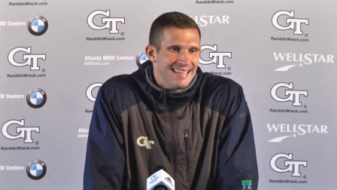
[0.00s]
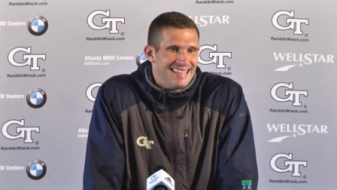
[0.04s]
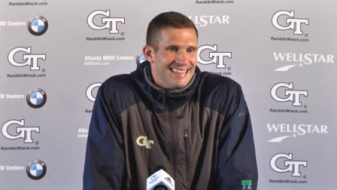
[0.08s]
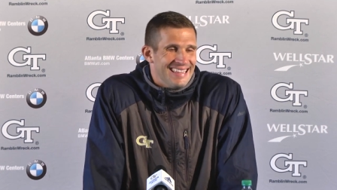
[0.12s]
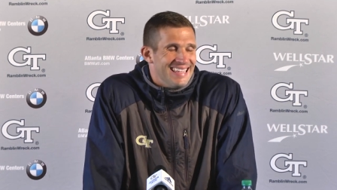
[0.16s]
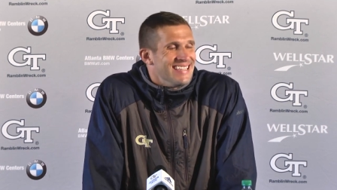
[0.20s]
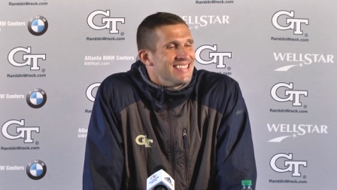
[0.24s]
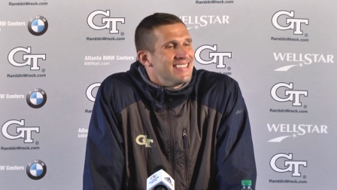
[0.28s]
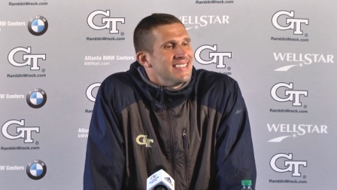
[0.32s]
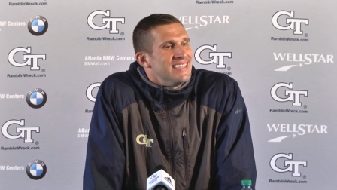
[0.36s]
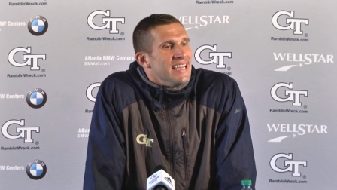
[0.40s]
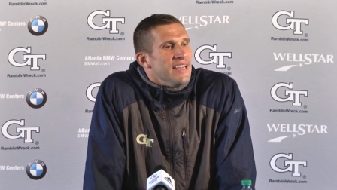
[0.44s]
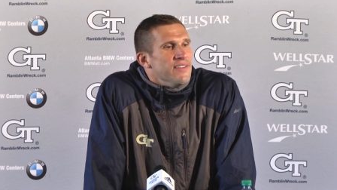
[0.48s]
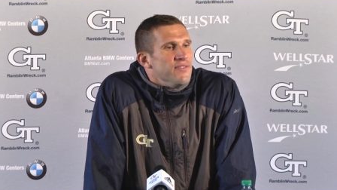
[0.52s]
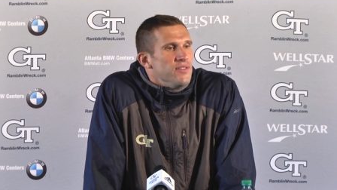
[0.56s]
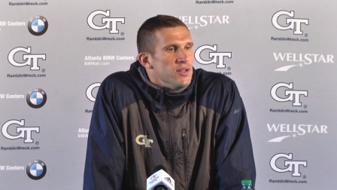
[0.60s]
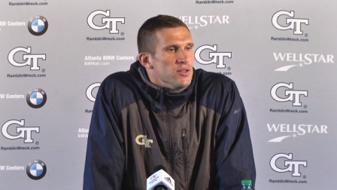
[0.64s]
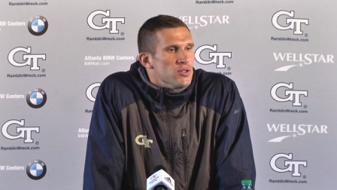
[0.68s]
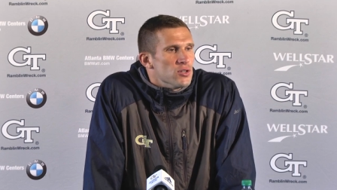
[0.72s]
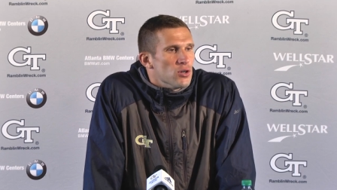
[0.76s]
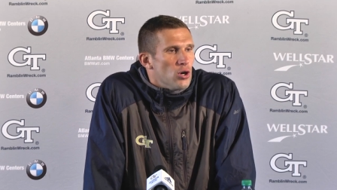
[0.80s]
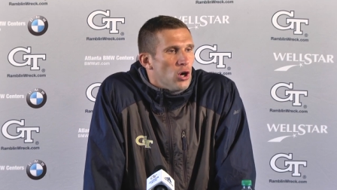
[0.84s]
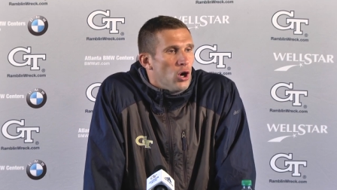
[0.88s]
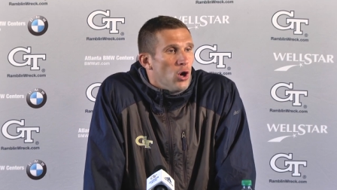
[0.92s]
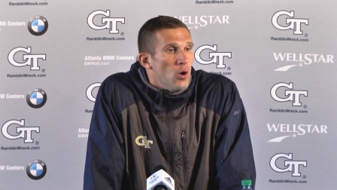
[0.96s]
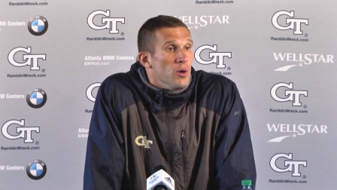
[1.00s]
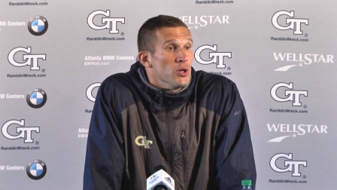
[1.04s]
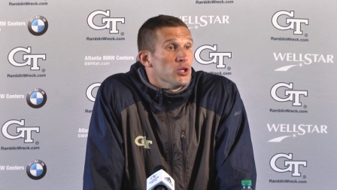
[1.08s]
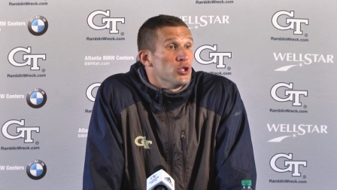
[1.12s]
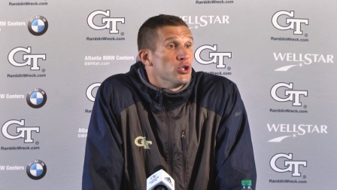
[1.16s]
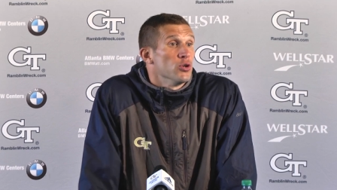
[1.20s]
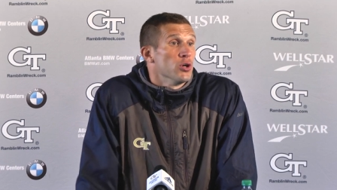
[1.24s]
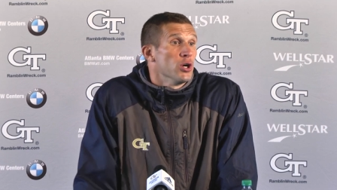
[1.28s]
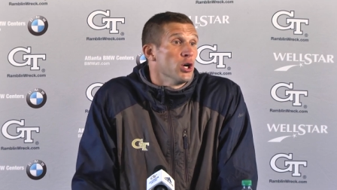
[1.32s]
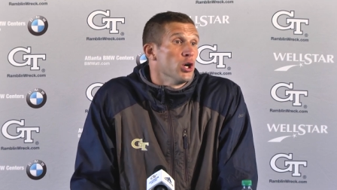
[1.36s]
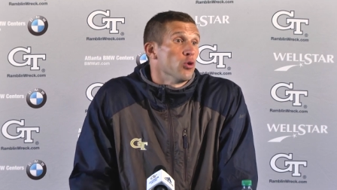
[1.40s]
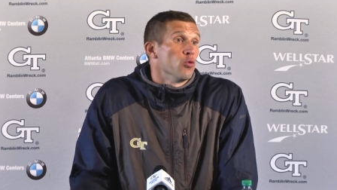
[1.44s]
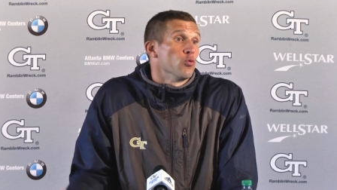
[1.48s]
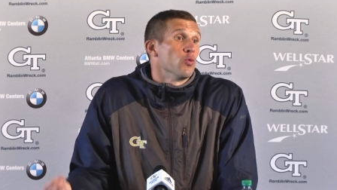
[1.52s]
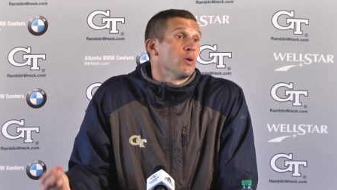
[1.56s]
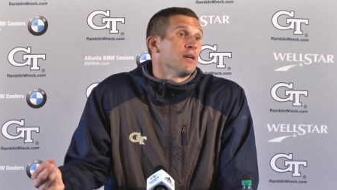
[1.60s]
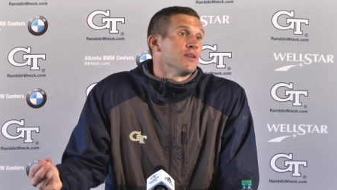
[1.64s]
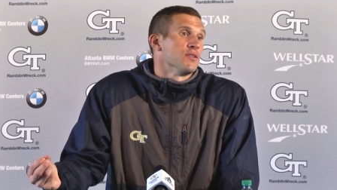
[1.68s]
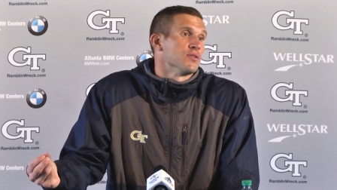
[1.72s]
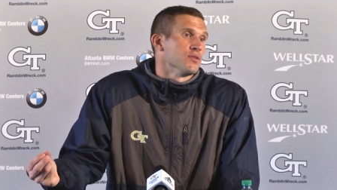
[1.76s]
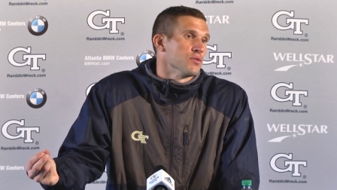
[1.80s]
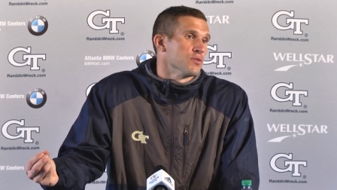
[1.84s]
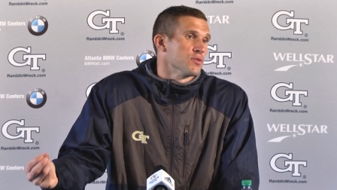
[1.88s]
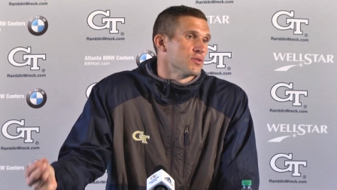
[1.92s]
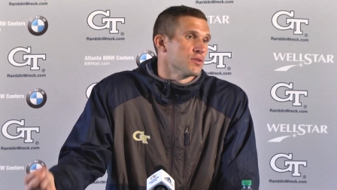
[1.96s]
the safeties are always your
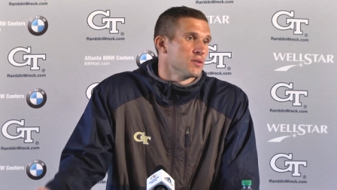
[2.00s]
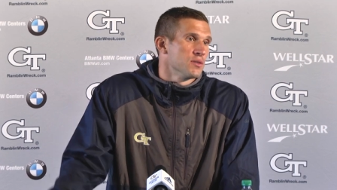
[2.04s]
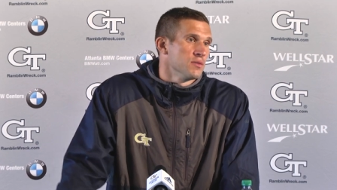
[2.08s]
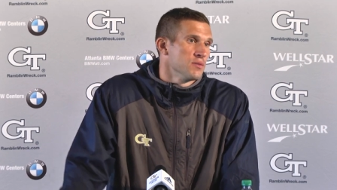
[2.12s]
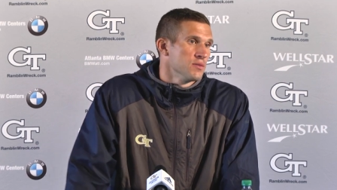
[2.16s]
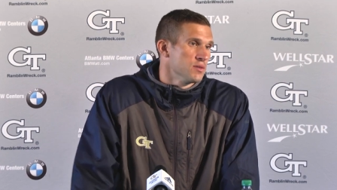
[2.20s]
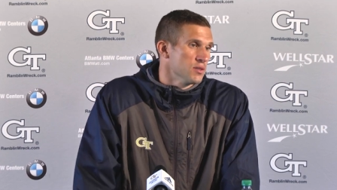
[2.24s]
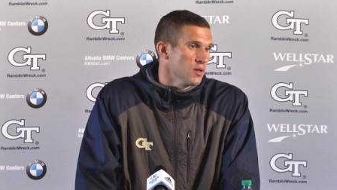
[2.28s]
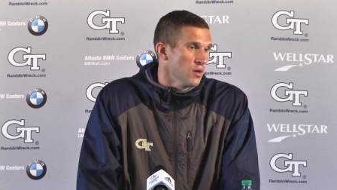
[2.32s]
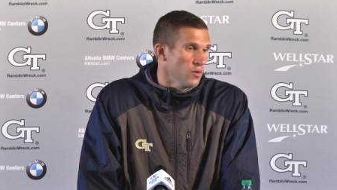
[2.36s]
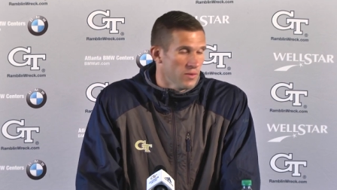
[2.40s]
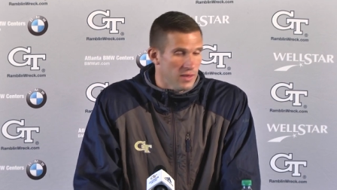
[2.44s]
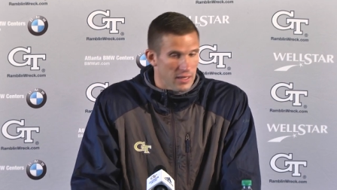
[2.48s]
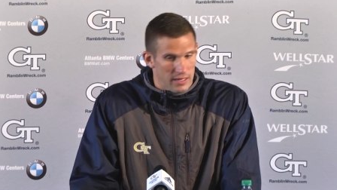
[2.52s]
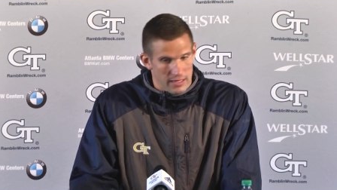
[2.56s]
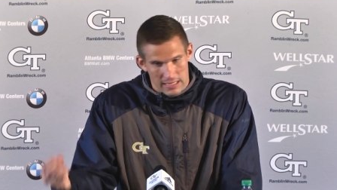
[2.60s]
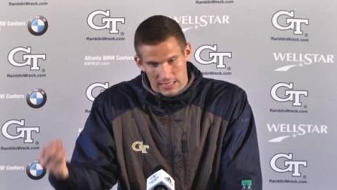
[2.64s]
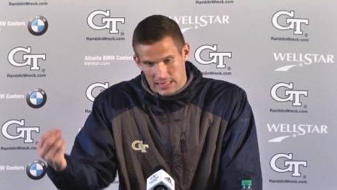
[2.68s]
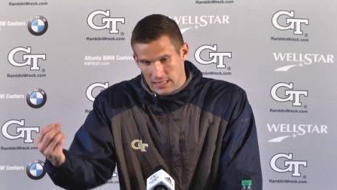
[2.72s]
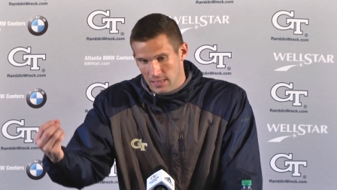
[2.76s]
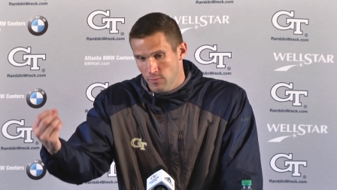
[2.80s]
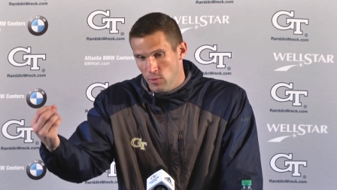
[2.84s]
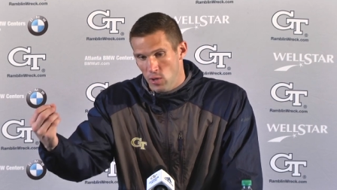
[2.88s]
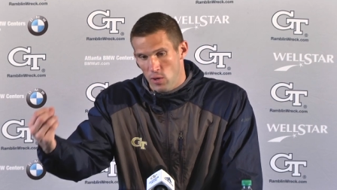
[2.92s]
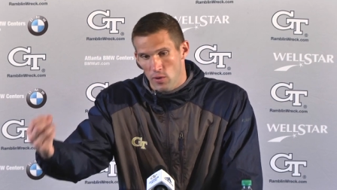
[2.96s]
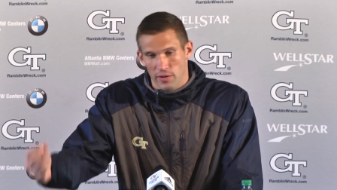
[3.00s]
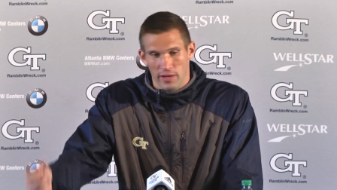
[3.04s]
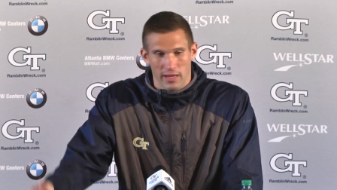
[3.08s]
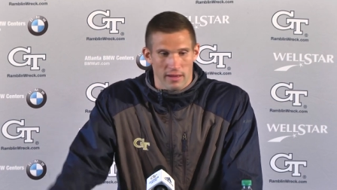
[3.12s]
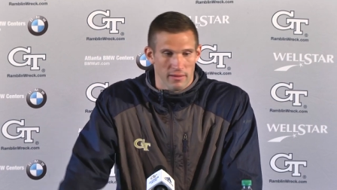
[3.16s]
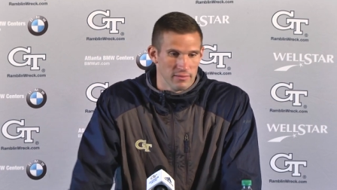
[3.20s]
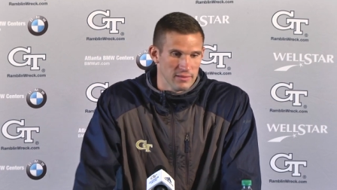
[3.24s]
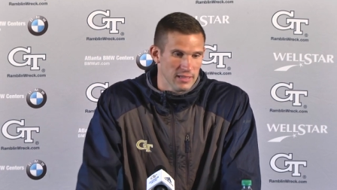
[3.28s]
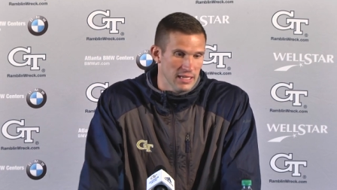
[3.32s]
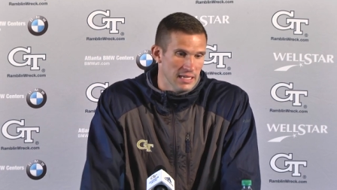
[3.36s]
erasers. So they get the ball down.